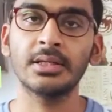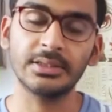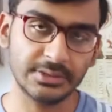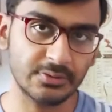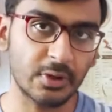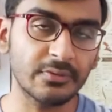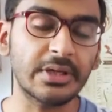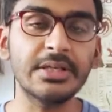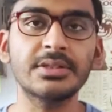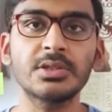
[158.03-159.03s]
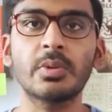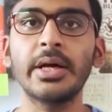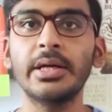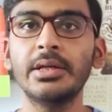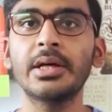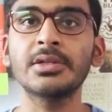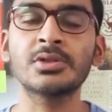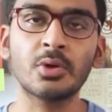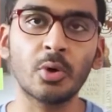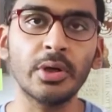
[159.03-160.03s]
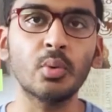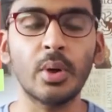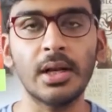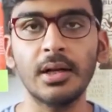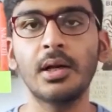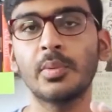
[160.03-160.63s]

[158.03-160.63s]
This is one of the reasons why India is growing well